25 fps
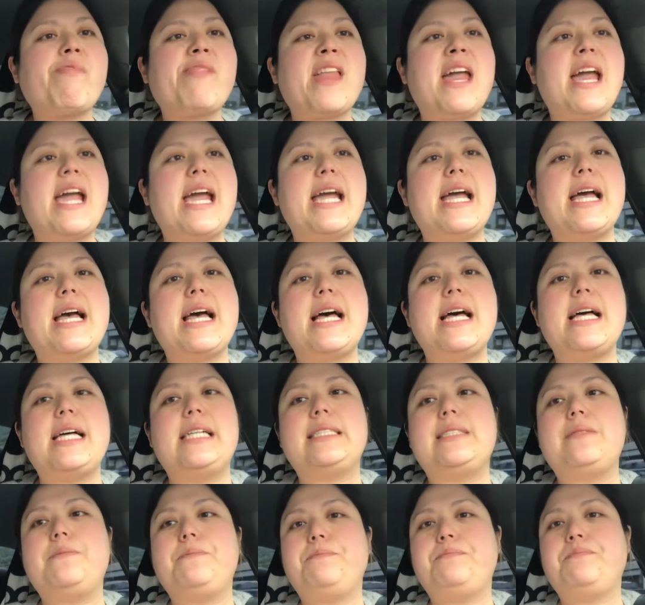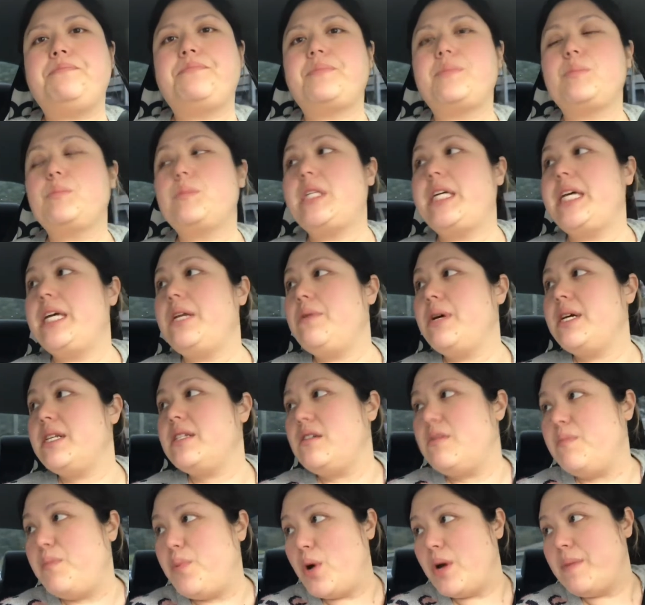And kiddo has
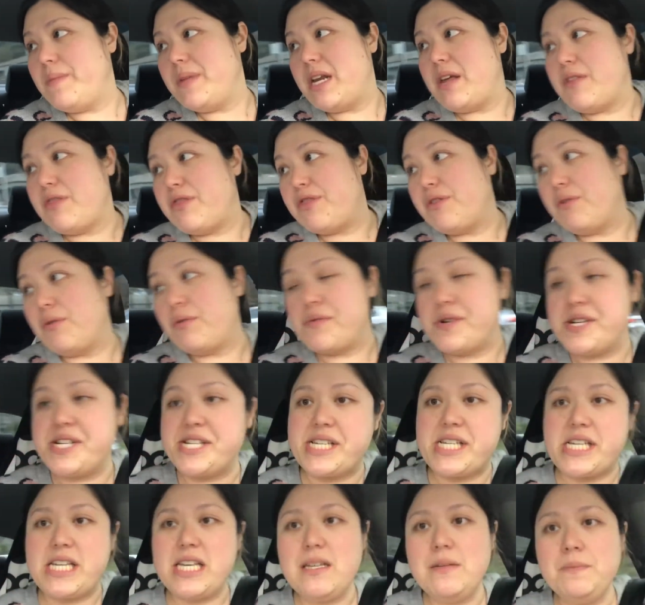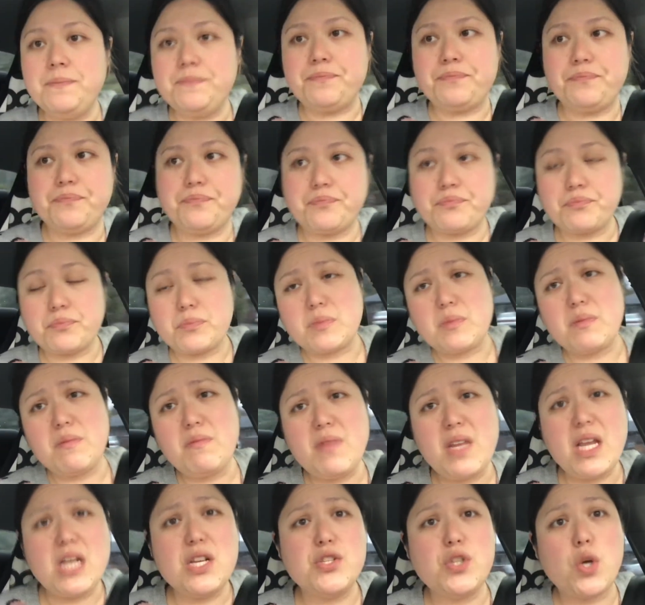an appointment at 3.
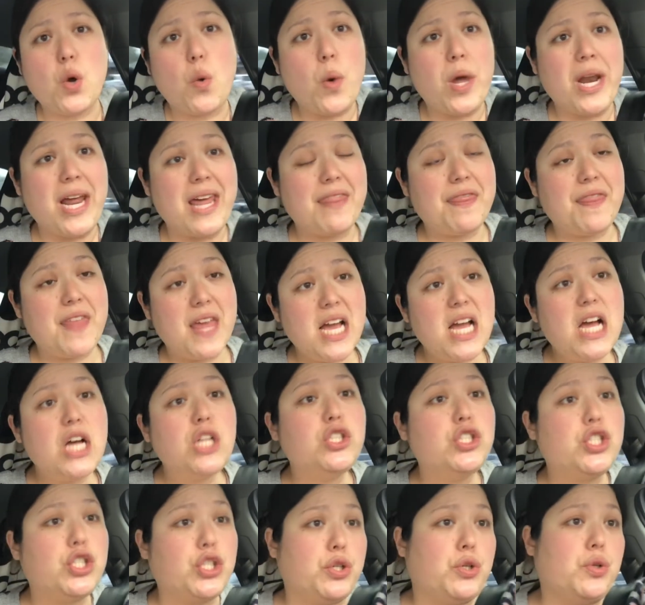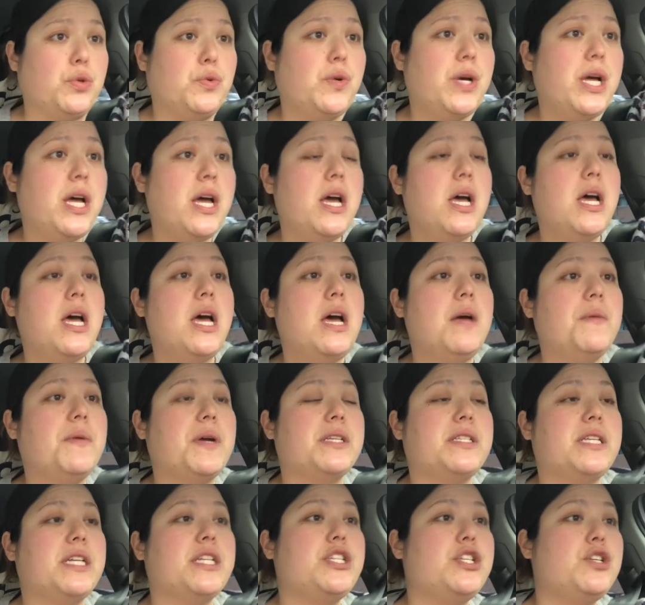So what I think I'll do,
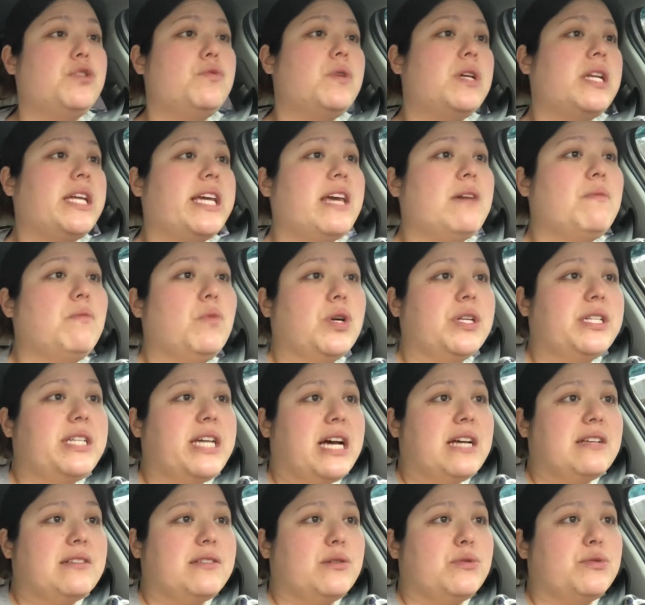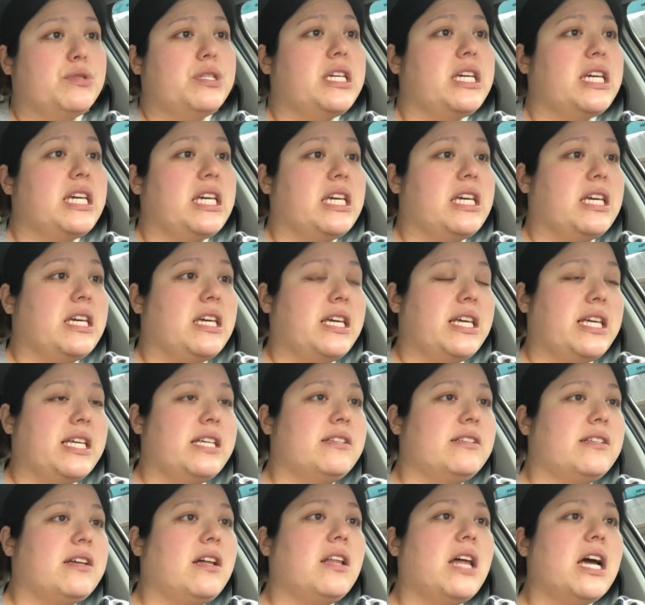because I do want to get more tazo tea,
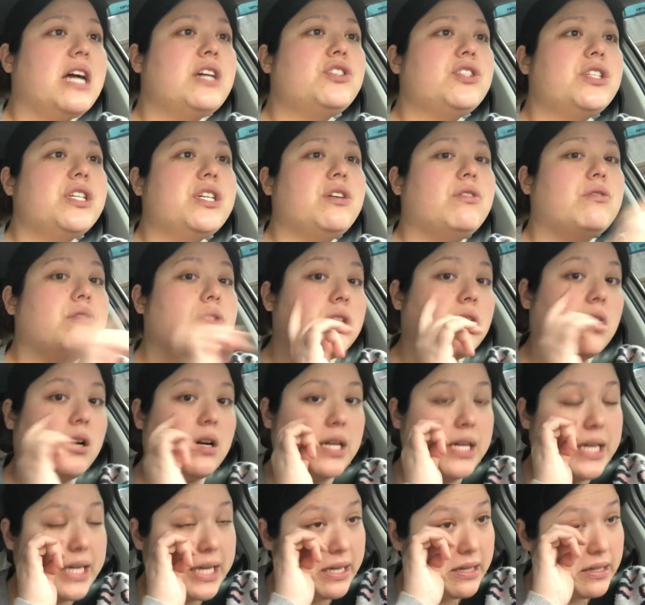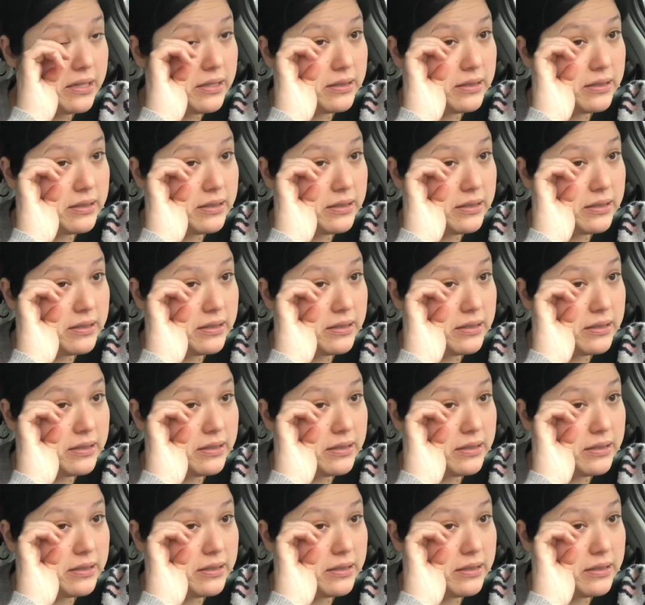is I'll actually go to Target.